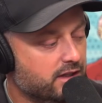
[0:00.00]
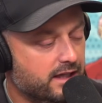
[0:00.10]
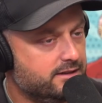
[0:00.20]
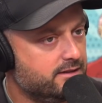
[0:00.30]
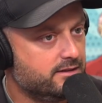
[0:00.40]

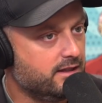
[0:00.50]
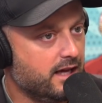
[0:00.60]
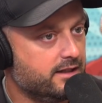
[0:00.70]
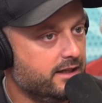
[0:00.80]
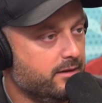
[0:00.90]
liked
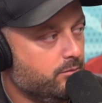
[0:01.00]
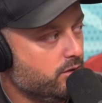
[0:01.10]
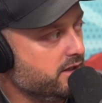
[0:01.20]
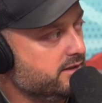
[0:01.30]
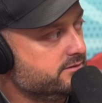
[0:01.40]
not name
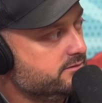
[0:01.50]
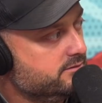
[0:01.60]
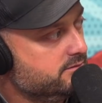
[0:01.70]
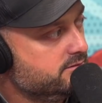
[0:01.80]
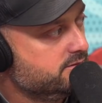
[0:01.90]
brand.
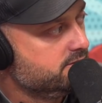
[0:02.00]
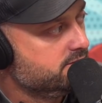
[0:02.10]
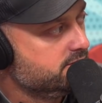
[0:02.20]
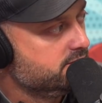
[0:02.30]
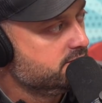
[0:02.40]

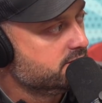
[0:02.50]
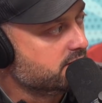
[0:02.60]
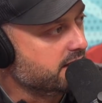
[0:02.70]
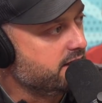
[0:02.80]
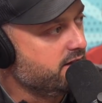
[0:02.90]

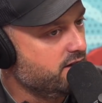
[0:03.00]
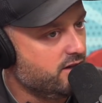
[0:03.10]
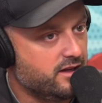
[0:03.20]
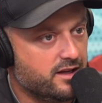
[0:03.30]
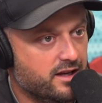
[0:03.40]
Like,
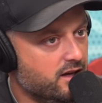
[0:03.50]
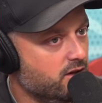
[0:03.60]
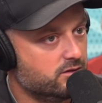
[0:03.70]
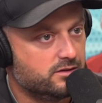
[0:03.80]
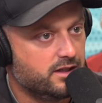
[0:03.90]

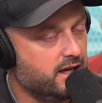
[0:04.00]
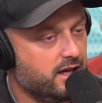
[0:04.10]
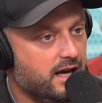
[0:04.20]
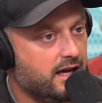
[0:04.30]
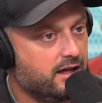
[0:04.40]

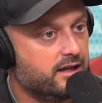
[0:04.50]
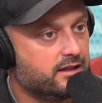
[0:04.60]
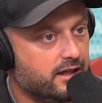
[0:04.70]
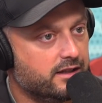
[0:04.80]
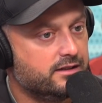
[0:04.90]
yeah. I
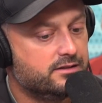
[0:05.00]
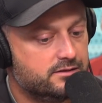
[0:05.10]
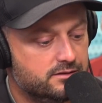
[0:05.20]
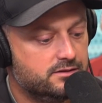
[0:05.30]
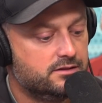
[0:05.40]
like
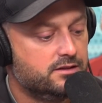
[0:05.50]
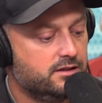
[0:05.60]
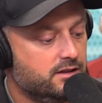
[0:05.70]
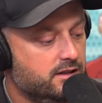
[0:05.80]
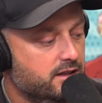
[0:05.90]

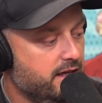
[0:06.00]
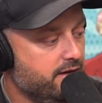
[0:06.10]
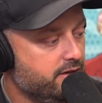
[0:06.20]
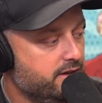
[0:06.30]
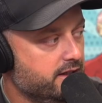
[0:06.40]

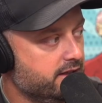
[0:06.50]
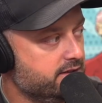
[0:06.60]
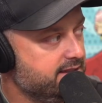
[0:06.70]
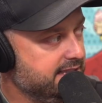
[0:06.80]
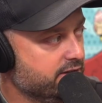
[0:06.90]
everything.
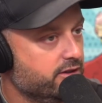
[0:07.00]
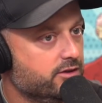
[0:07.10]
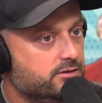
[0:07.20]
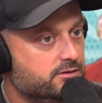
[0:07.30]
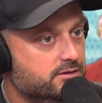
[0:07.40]

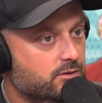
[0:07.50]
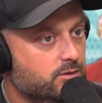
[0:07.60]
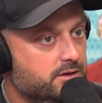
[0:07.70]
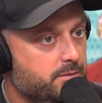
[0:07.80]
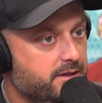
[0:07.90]
Cereal, I
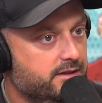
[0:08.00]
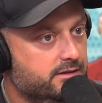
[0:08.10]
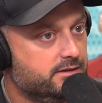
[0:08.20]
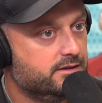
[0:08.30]
want to be